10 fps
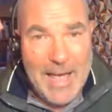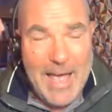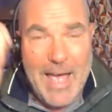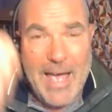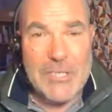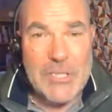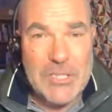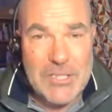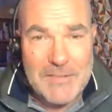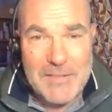ash,
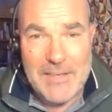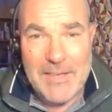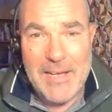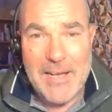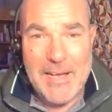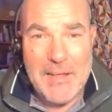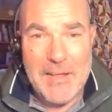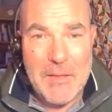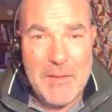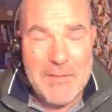uh,
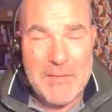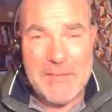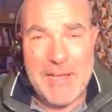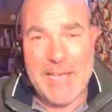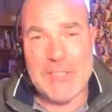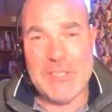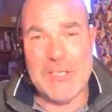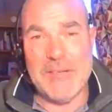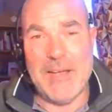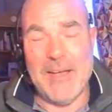ash,
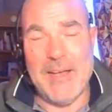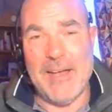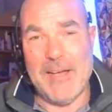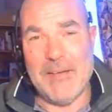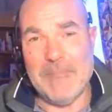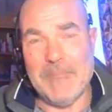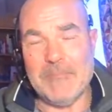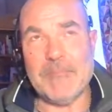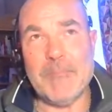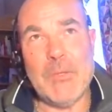um,
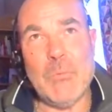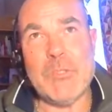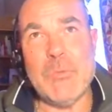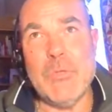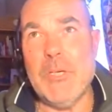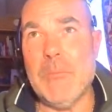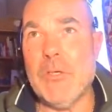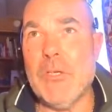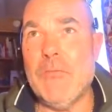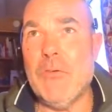what's the word I'm
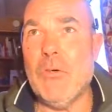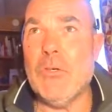looking for?